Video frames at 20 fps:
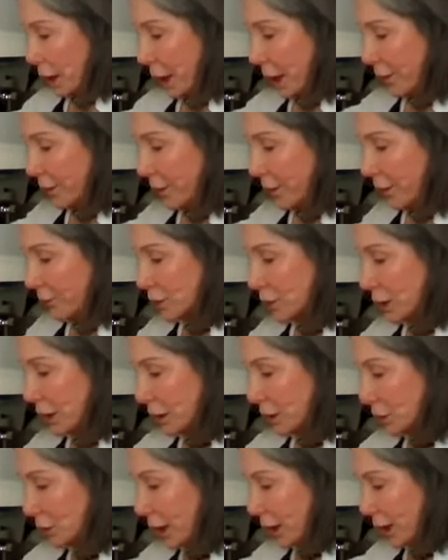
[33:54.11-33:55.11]
they've
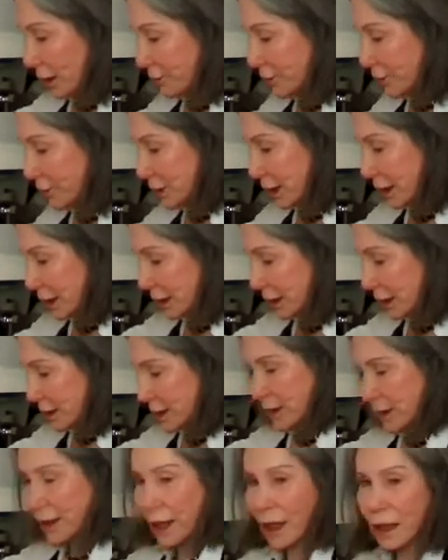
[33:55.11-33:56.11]
done a lot of
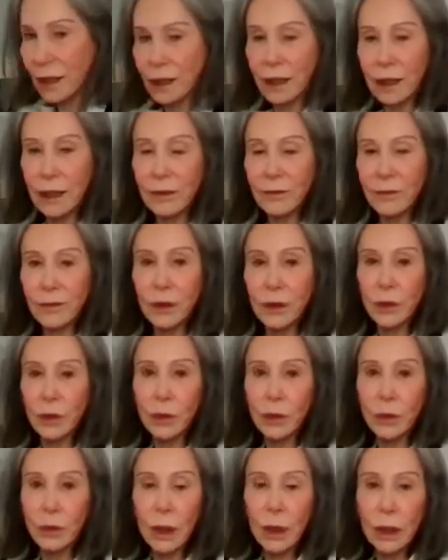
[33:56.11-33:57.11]
studies that if
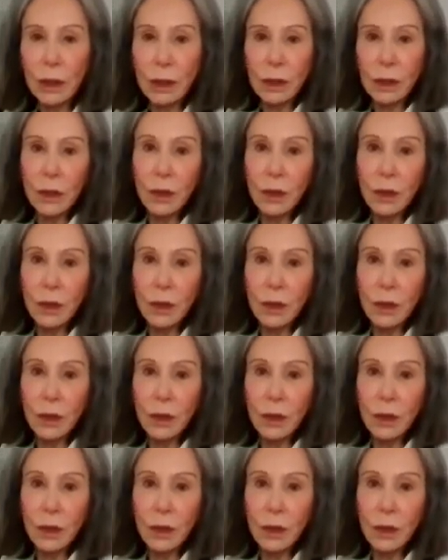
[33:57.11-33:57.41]
you